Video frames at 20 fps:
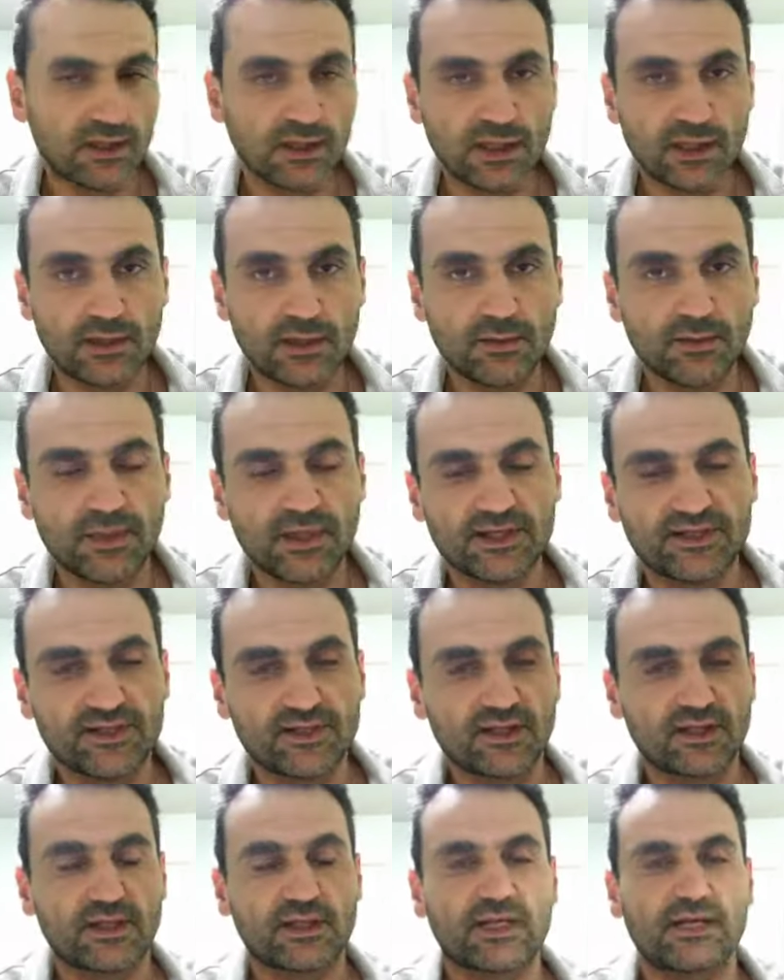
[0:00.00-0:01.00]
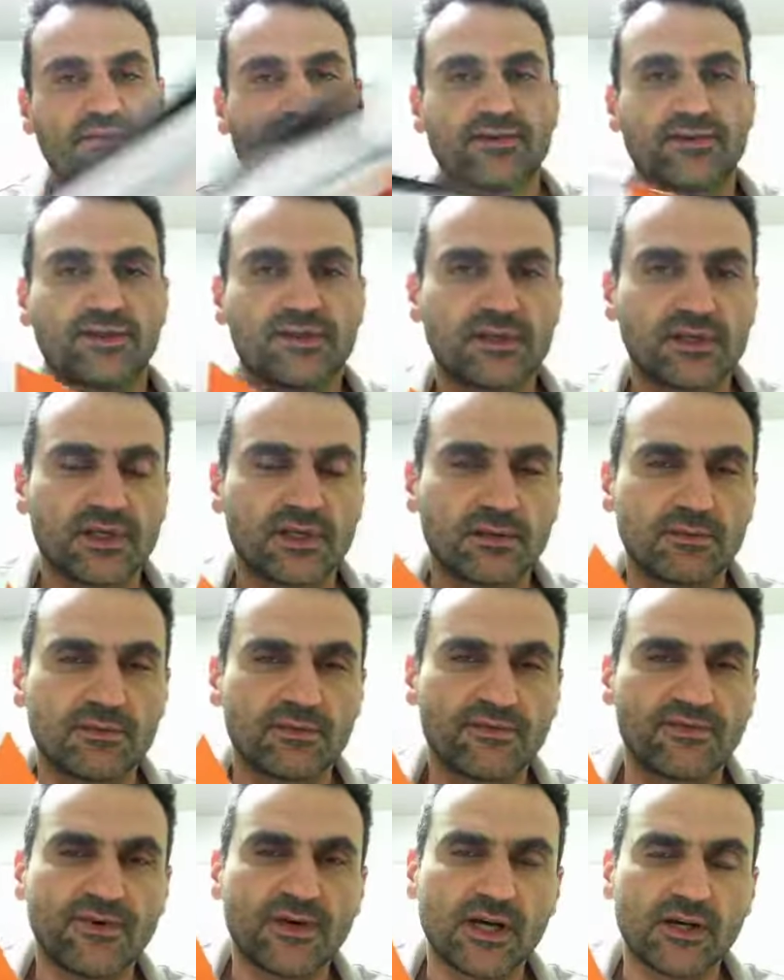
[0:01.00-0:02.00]
he only basically covers
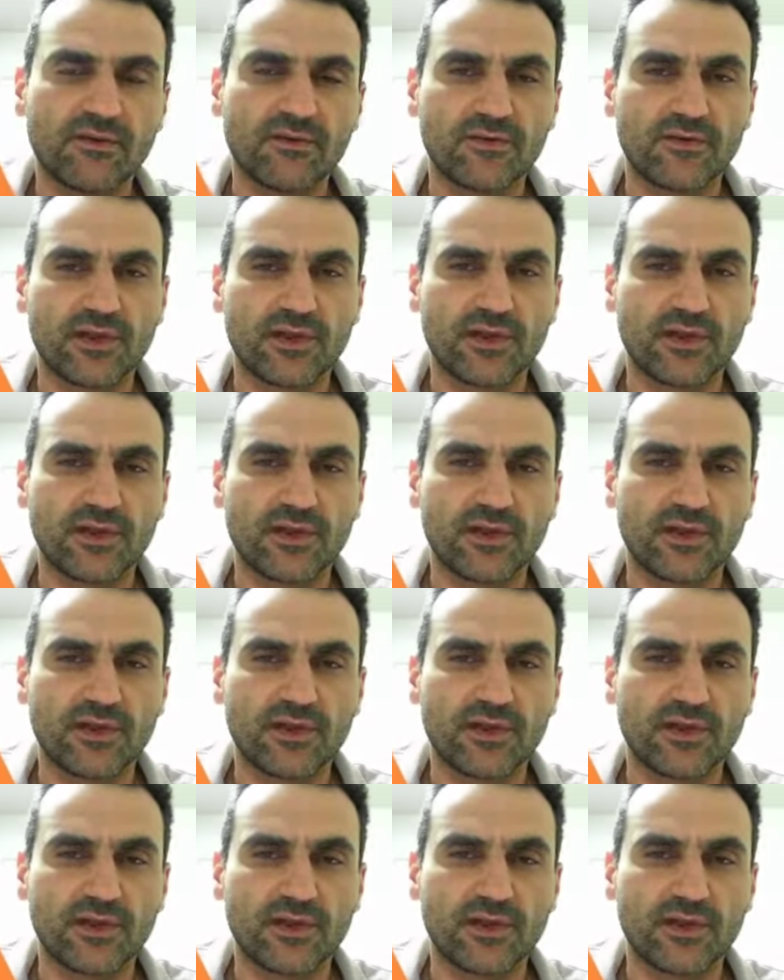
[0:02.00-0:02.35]
5 of